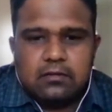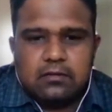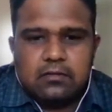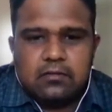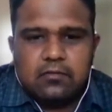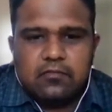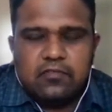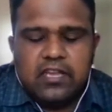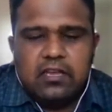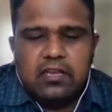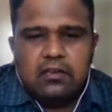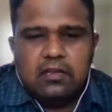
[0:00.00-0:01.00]

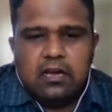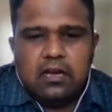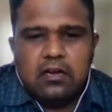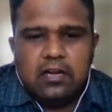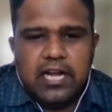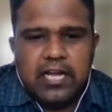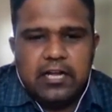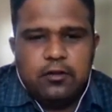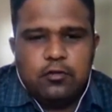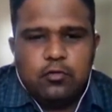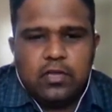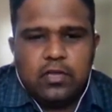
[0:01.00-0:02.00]
we need
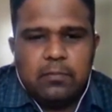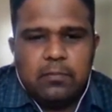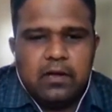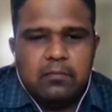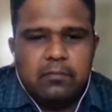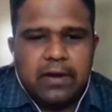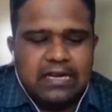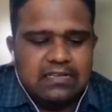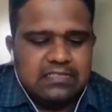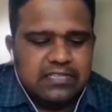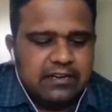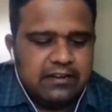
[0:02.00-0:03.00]
to keep our
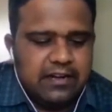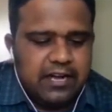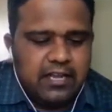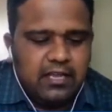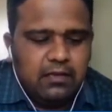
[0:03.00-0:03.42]
mindset ready